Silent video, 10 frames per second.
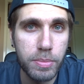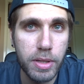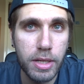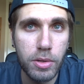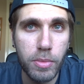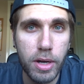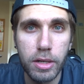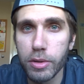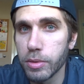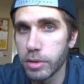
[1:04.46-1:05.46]
but then you might
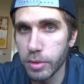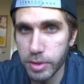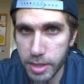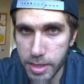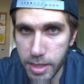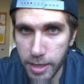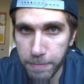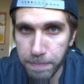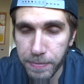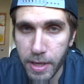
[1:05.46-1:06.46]
lose lucidity.
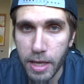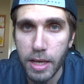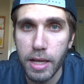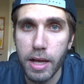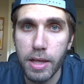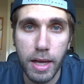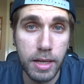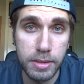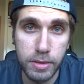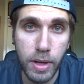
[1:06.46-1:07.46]
Uh, that
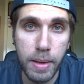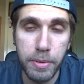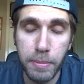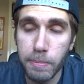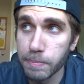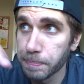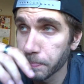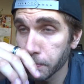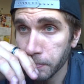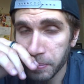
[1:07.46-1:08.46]
can still happen.
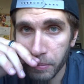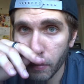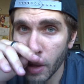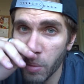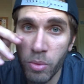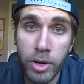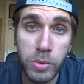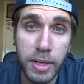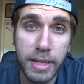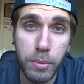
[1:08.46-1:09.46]

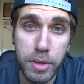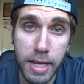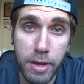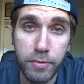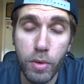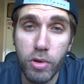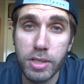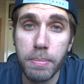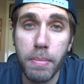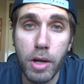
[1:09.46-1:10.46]
Whereas with, with layer 4
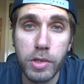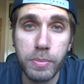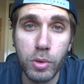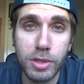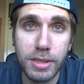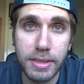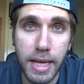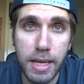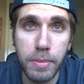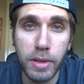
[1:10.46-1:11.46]
it's a much more
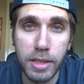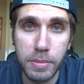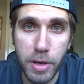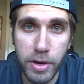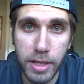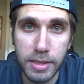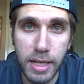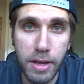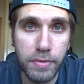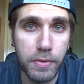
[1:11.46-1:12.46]
stable experience.
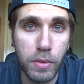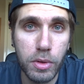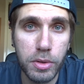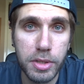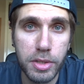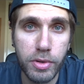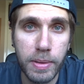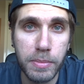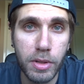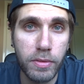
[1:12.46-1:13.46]
Layer 4 lucid
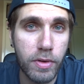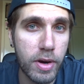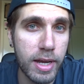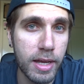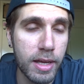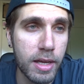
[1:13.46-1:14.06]
dreams are very